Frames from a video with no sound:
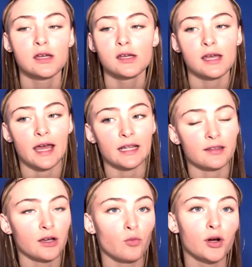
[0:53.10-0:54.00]

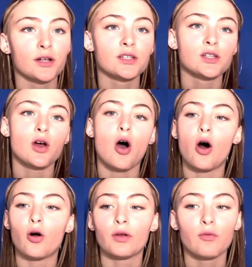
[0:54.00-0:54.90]
Anything works.
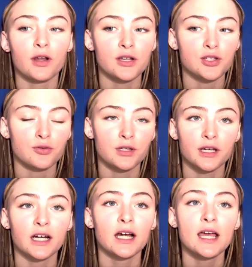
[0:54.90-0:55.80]
All we wanna do
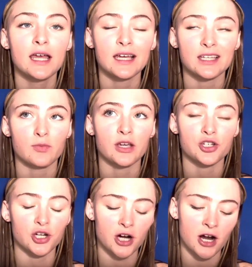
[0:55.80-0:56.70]
here is make
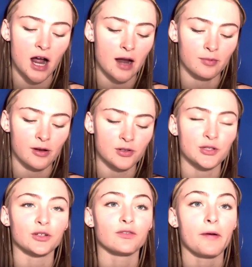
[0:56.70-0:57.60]
sure our eyebrows
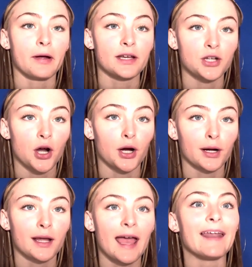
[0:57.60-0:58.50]
look very dark
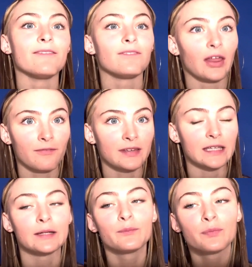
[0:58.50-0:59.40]
and fluffy.
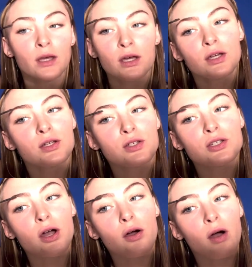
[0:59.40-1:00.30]
So
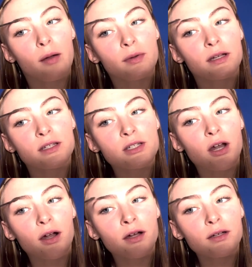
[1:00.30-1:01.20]
I'm gonna
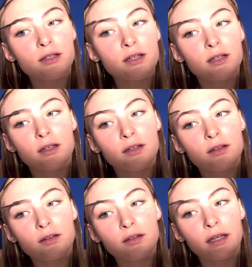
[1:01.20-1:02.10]
start
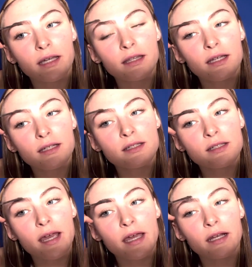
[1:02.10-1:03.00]
like this,
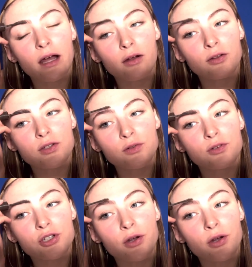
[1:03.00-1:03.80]
and I'll soon show